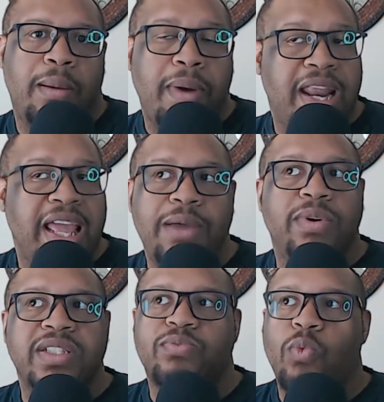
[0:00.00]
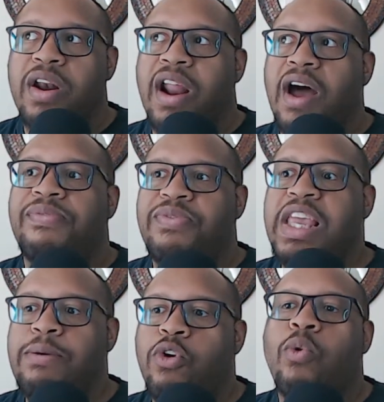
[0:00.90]
But he was one of
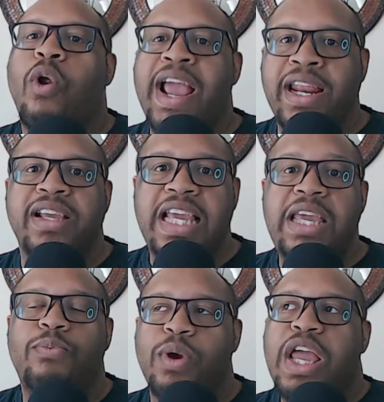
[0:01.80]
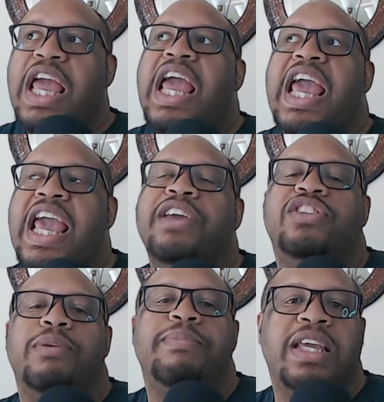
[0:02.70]
the greatest. He
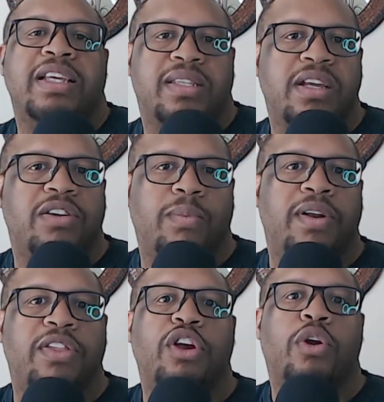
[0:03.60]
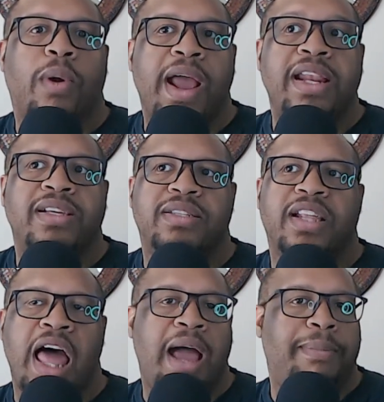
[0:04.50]
should be considered one of the greatest
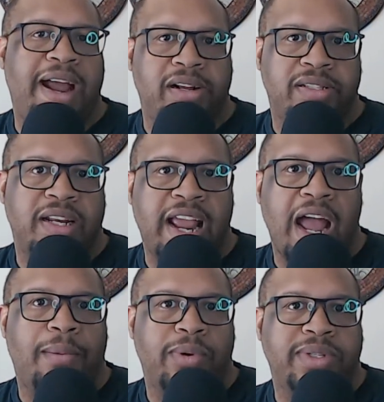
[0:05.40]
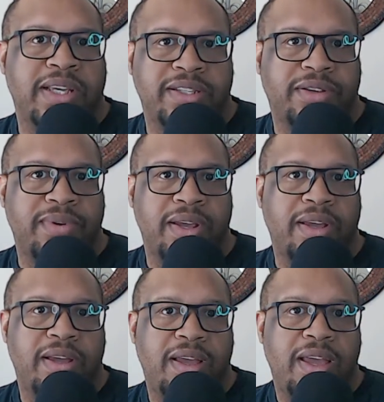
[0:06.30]
linebackers in Cowboys history.
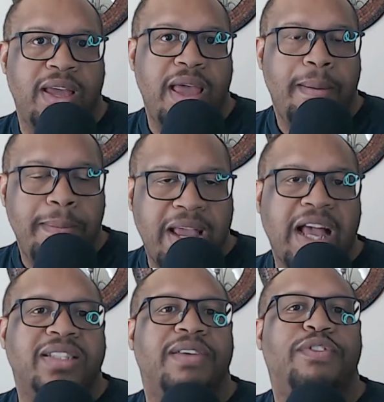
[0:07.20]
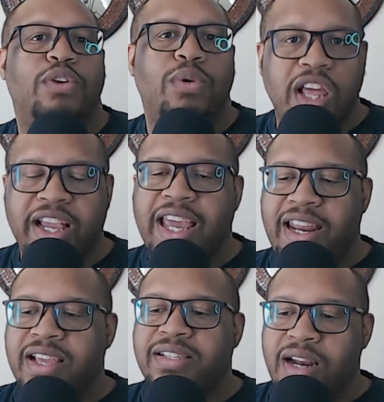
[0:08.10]
Because if you look at
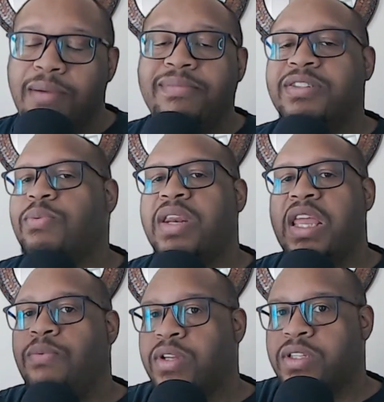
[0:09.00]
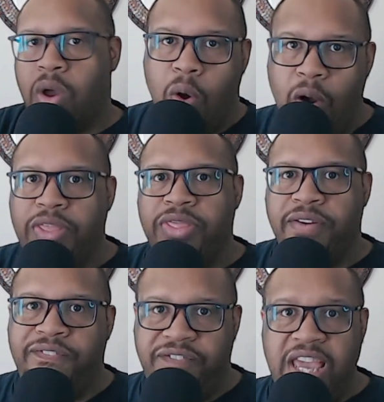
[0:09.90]
his numbers when he was on
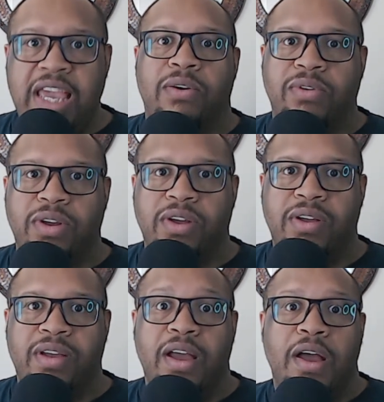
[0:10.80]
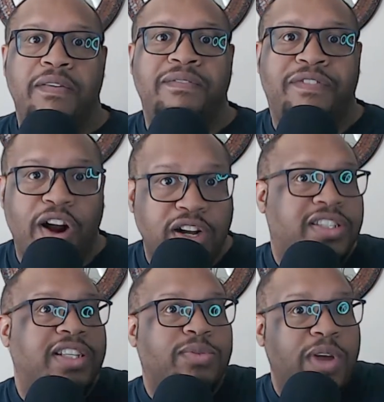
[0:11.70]
the field
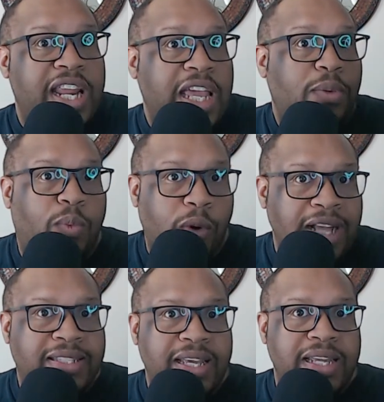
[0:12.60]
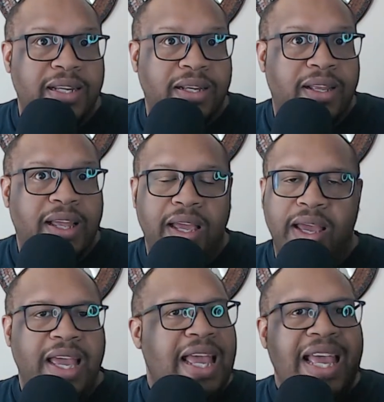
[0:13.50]
versus when he wasn't,
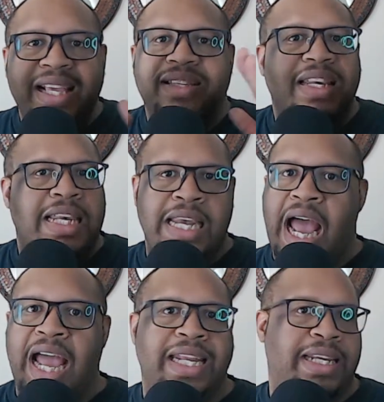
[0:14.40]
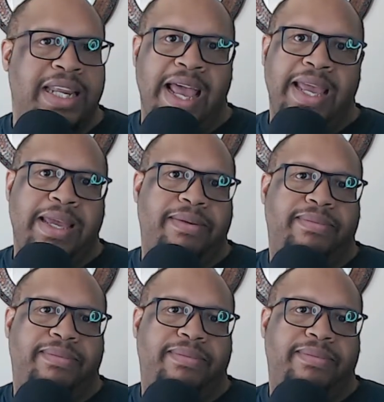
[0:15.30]
it's night and day.